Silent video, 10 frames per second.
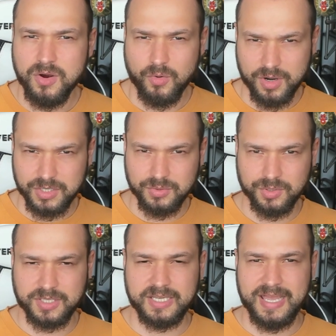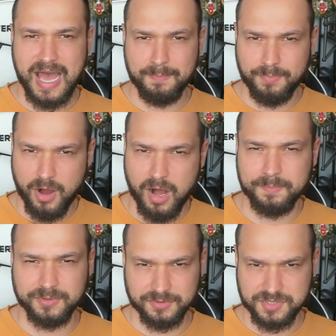or are you looking at
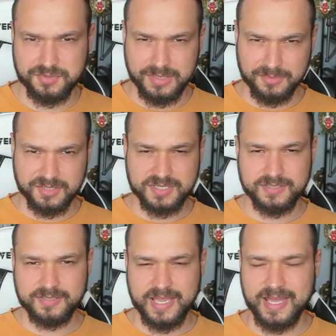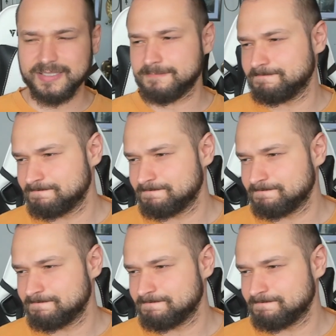popular streamers? And